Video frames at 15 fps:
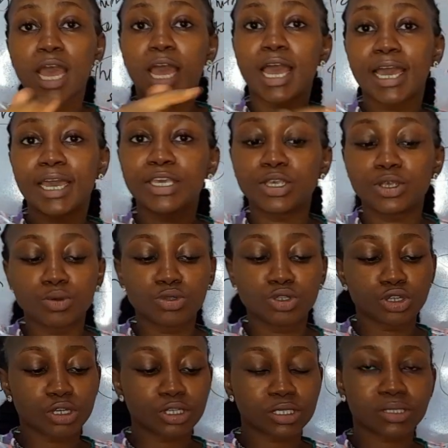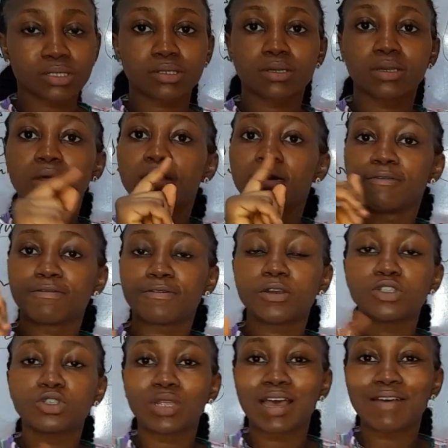and you just,
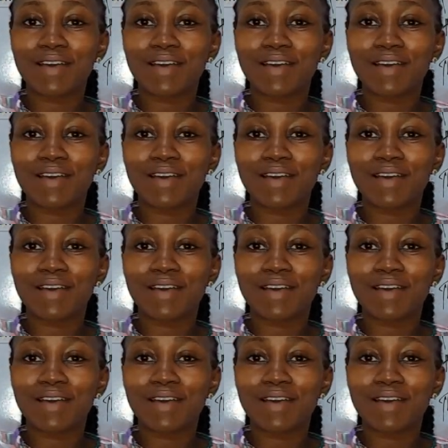first you have